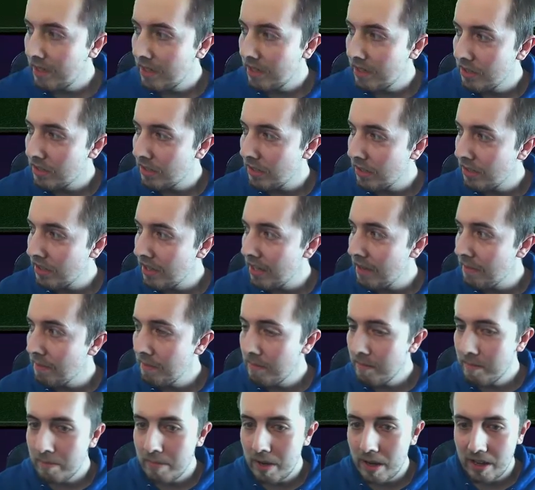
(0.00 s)
Good team,
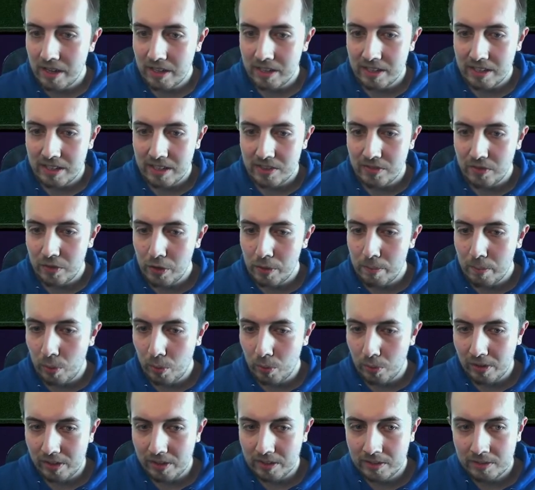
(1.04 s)
but it's very
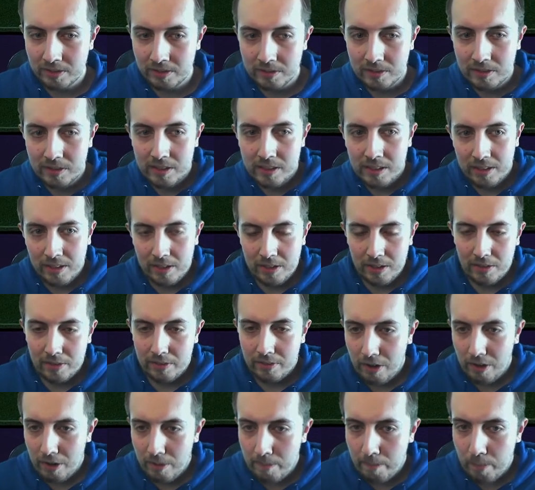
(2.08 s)
boring.
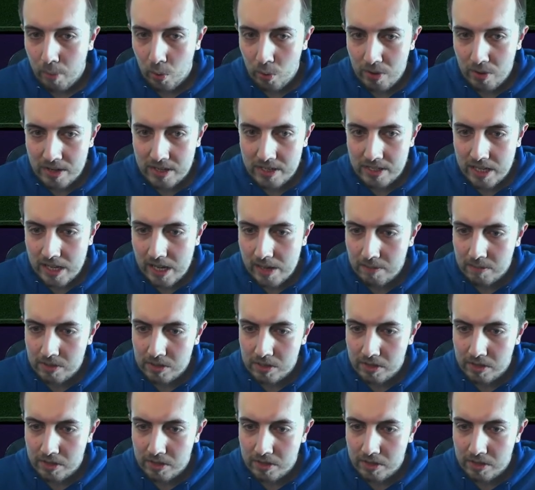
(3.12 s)
Very boring team, just a